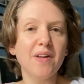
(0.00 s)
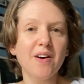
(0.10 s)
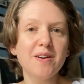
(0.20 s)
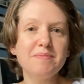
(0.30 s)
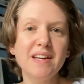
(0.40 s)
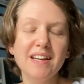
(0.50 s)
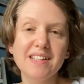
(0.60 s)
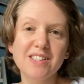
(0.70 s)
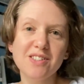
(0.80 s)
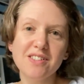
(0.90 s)
I'm
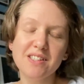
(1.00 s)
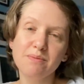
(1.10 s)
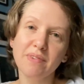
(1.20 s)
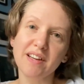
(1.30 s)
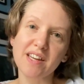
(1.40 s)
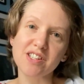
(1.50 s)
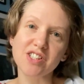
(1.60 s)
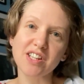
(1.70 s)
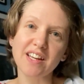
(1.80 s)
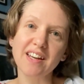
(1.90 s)
here stood in my
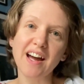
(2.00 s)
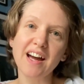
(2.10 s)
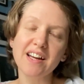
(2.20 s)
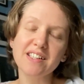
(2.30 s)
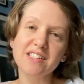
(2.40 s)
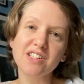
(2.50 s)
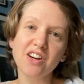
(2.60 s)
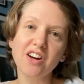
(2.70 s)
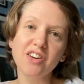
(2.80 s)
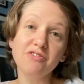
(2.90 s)
kitchen and
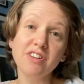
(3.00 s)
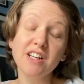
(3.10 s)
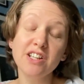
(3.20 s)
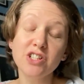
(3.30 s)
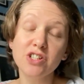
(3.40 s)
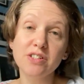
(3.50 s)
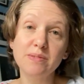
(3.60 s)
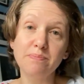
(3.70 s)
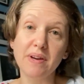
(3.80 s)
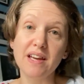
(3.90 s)
I really
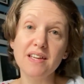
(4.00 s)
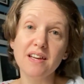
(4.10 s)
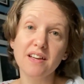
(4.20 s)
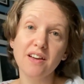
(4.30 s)
should be